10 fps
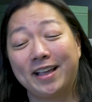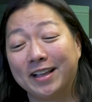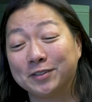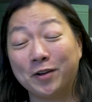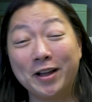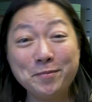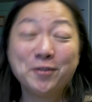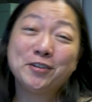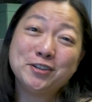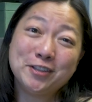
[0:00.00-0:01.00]
So I'm
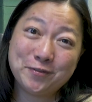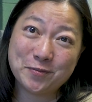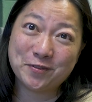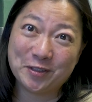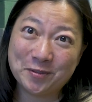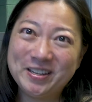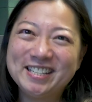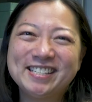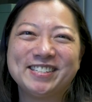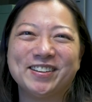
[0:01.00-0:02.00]
originally from the
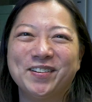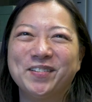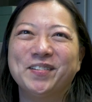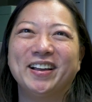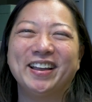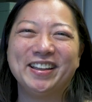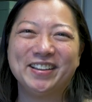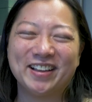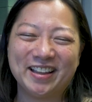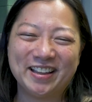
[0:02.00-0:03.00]
Philippines. So
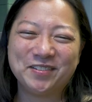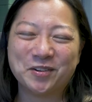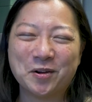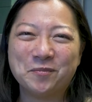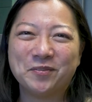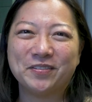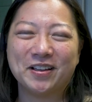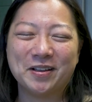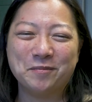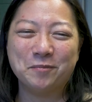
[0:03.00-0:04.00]
I grew
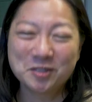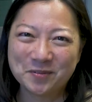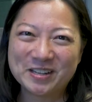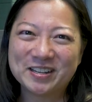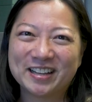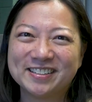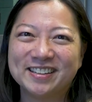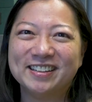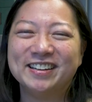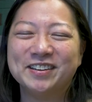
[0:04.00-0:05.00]
up most of my
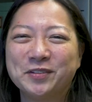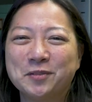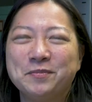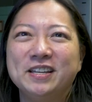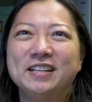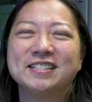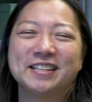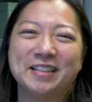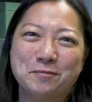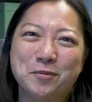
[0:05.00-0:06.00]
childhood in the Philippines
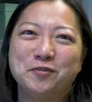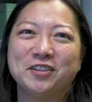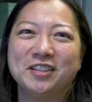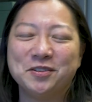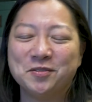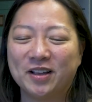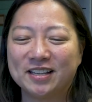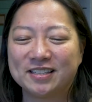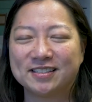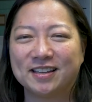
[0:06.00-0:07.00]
and then moved to the
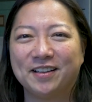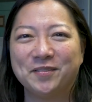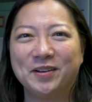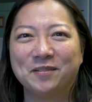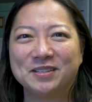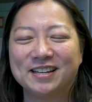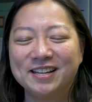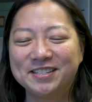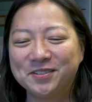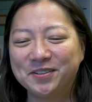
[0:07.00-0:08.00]
US when I was in
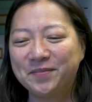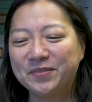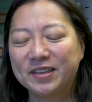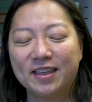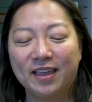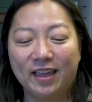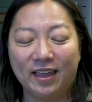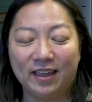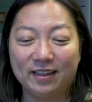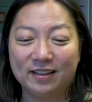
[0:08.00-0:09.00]
high school.
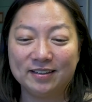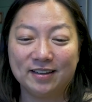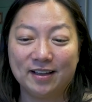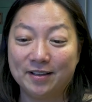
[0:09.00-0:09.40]
And